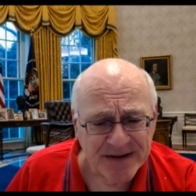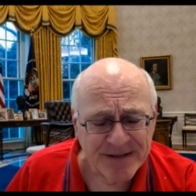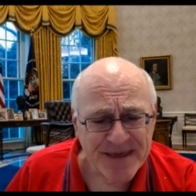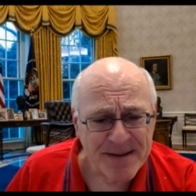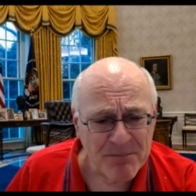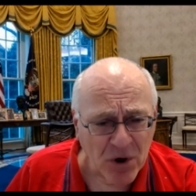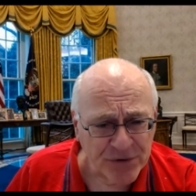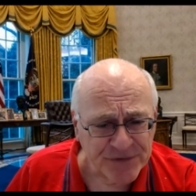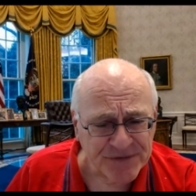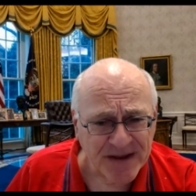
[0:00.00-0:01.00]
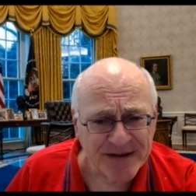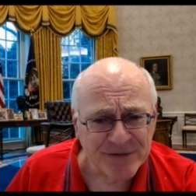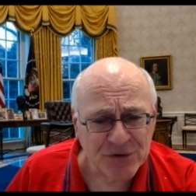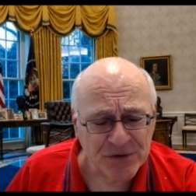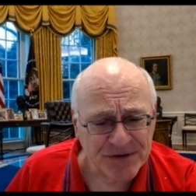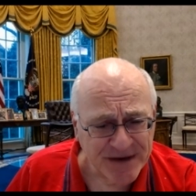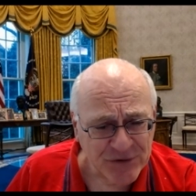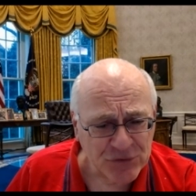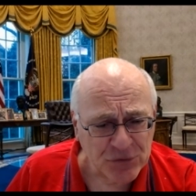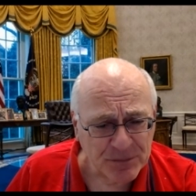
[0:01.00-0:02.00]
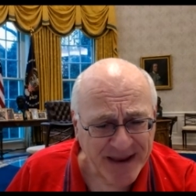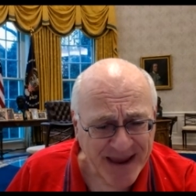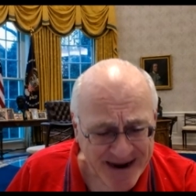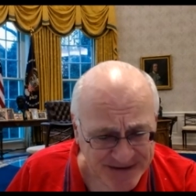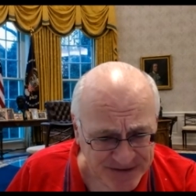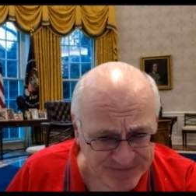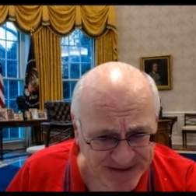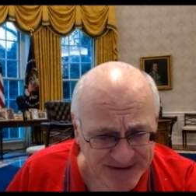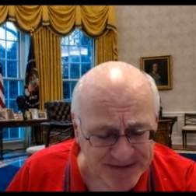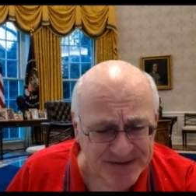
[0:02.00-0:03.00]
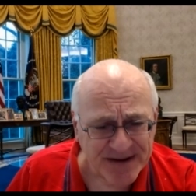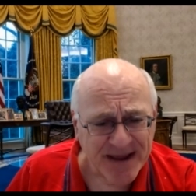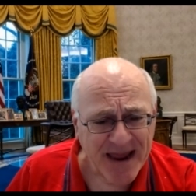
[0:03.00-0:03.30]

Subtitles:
The monocytes continue to be activated